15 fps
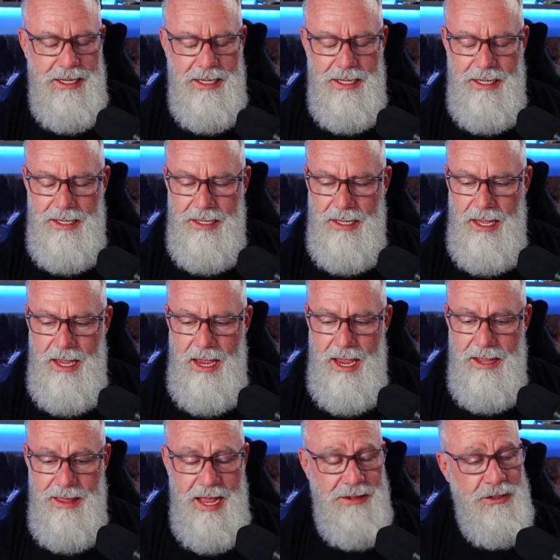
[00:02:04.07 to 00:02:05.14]
Uh,
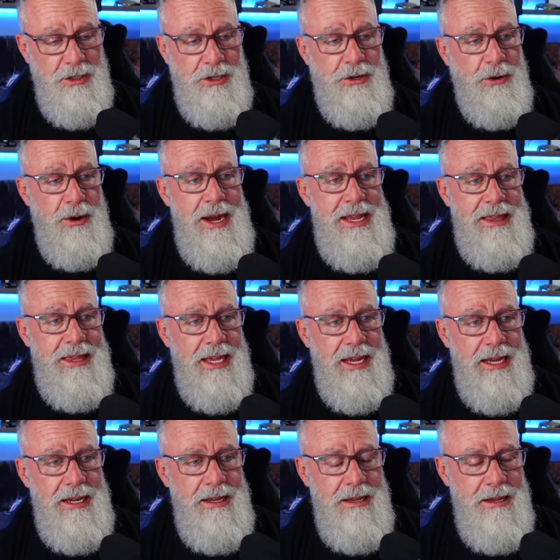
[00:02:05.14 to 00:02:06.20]
and that's a great
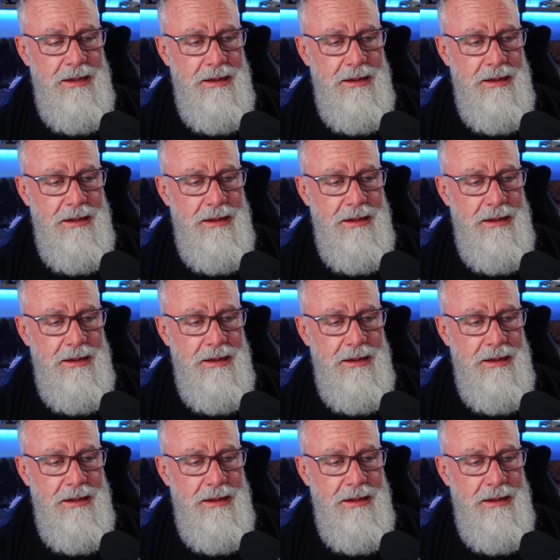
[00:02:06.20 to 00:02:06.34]
thing,